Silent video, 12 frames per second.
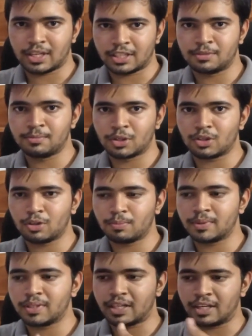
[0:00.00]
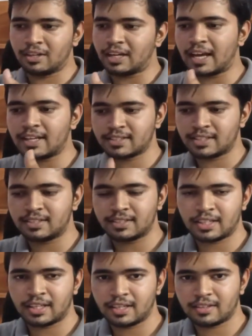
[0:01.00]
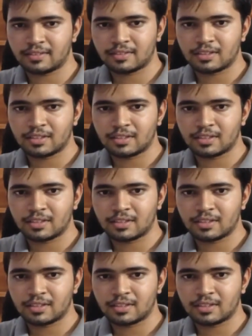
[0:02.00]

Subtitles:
textbook open, and as I say,